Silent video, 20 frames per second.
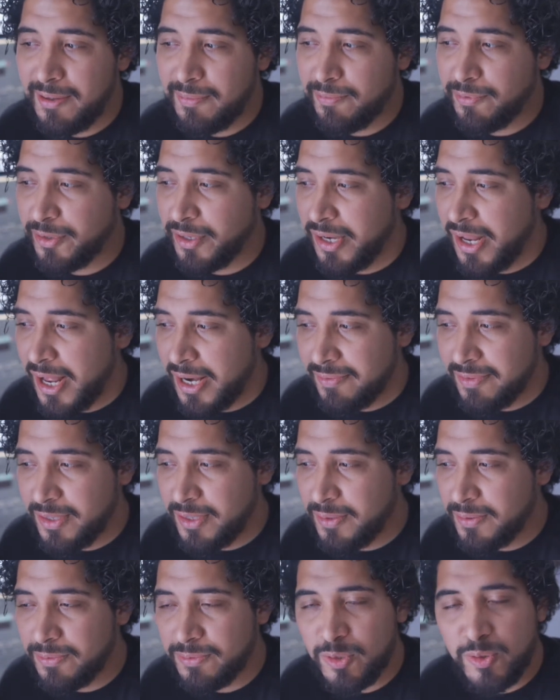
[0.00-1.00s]
For a lot of
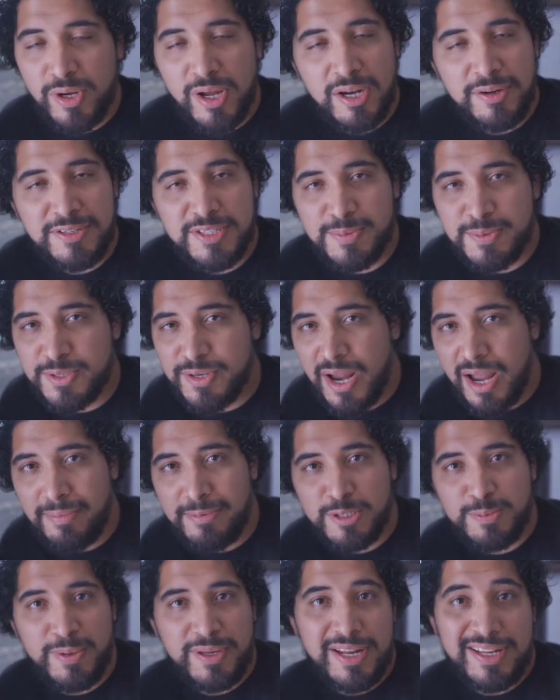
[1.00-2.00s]
you, 300
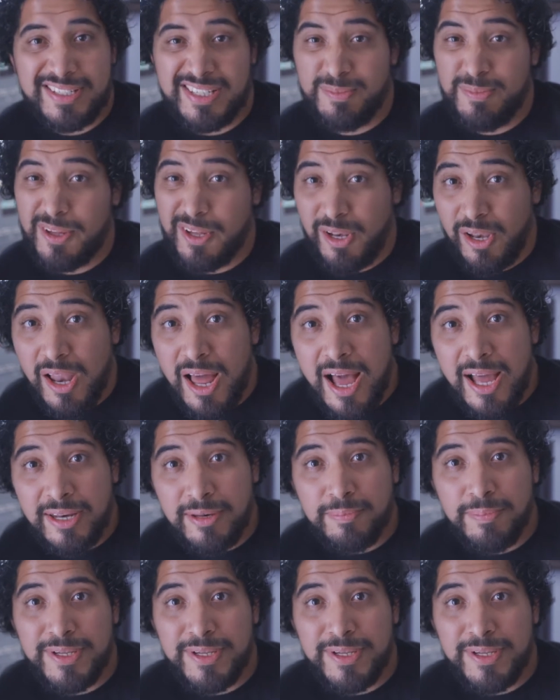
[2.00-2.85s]
subscribers may not seem like a lot,